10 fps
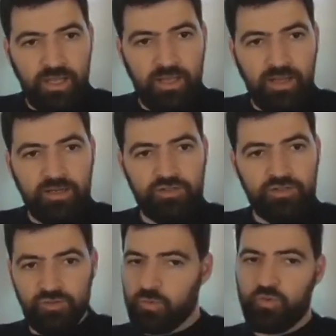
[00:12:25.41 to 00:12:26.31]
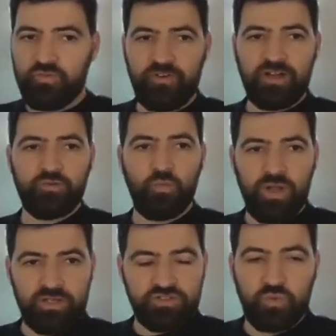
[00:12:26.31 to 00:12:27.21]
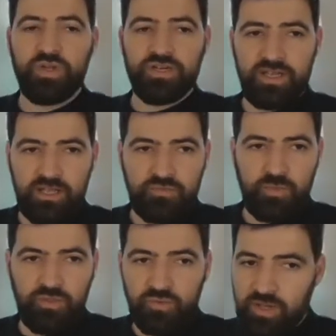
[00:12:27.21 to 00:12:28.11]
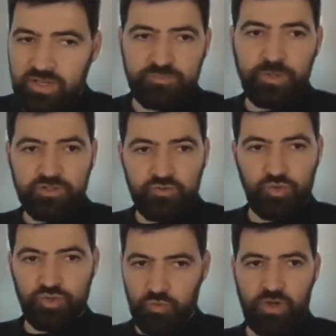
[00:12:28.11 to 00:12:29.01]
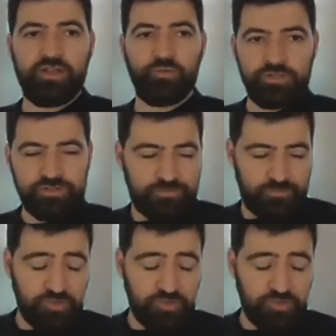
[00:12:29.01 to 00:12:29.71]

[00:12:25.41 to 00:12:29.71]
And I need to find ways to re-engage with you and speak to you in your language,